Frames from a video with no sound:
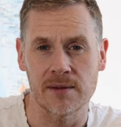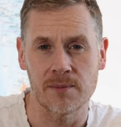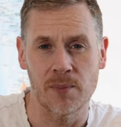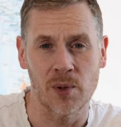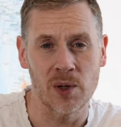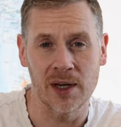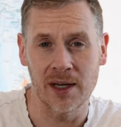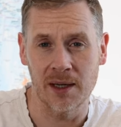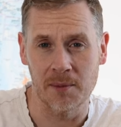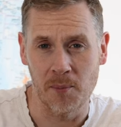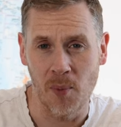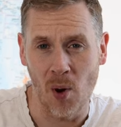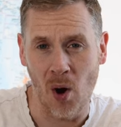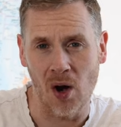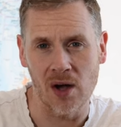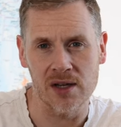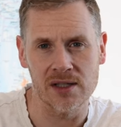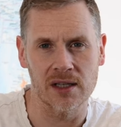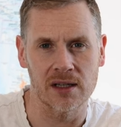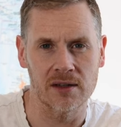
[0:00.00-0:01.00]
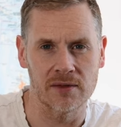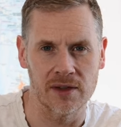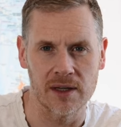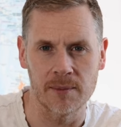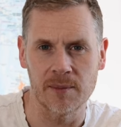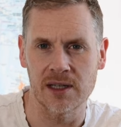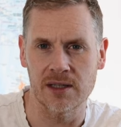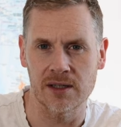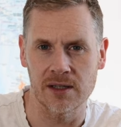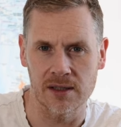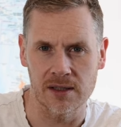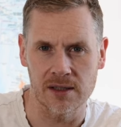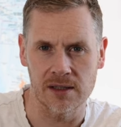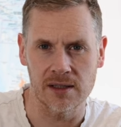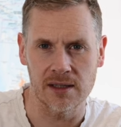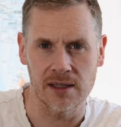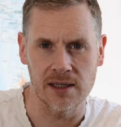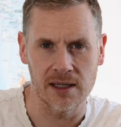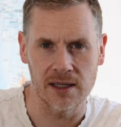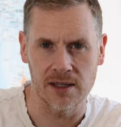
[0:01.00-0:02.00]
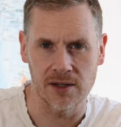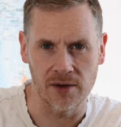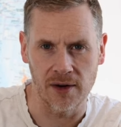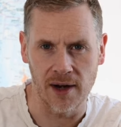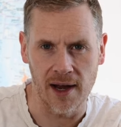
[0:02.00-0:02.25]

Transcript: putting positive images in your